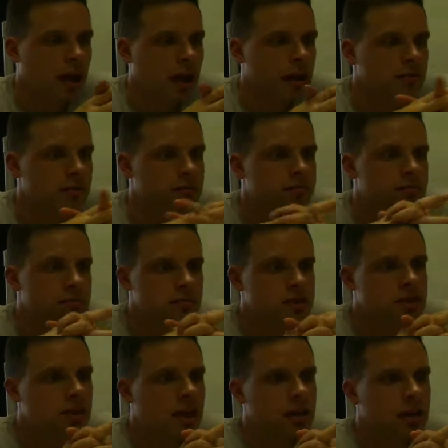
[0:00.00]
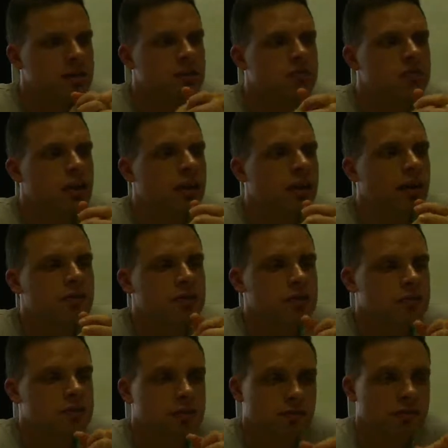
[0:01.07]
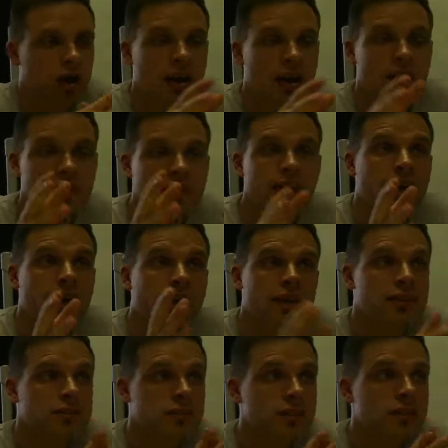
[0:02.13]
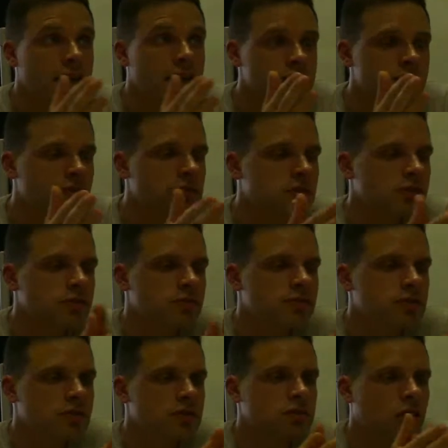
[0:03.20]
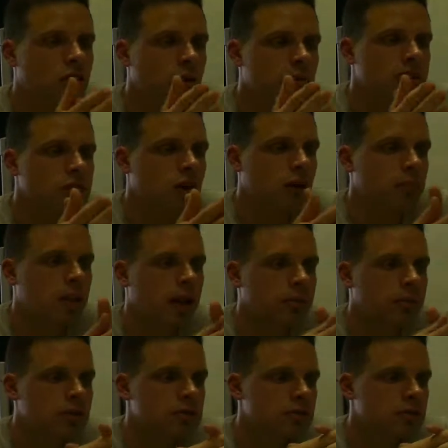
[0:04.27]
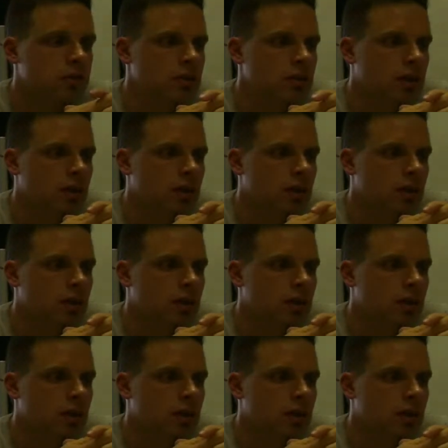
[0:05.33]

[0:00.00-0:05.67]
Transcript: And Scala didn't really ever define a dedicated syntax for describing type lambdas.